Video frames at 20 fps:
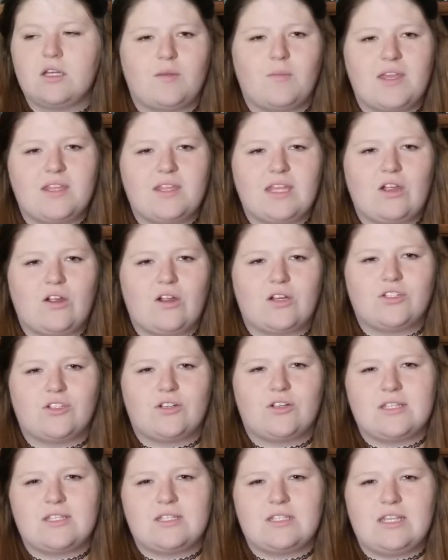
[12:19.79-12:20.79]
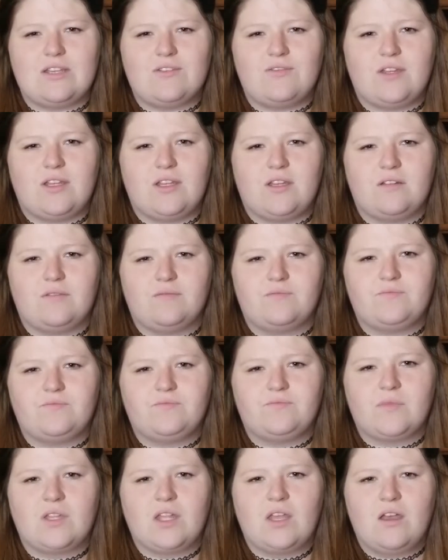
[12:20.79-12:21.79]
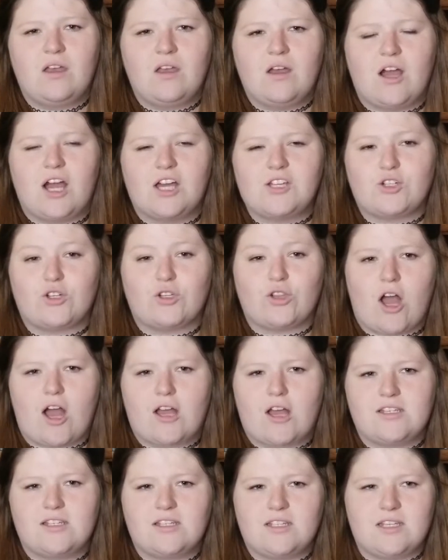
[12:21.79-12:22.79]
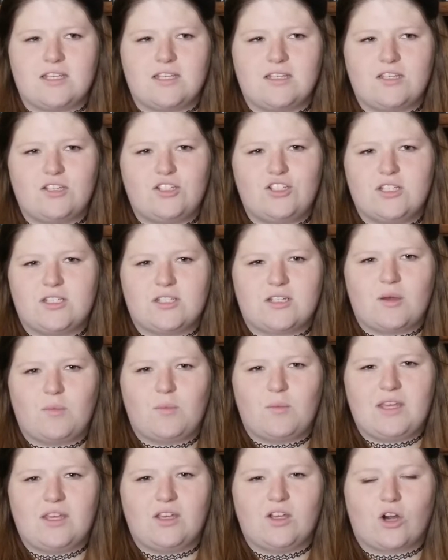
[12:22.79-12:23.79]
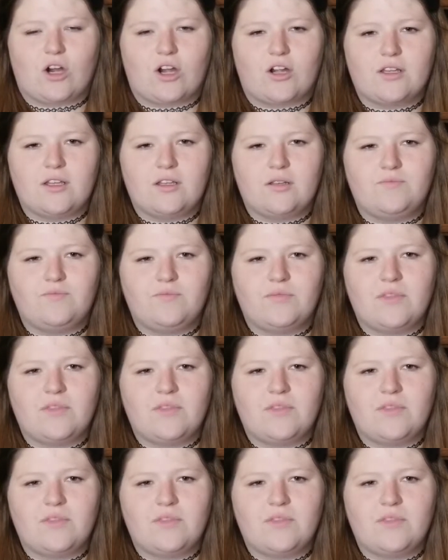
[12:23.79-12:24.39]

The main character isn't even under lock and key. She's not being guarded.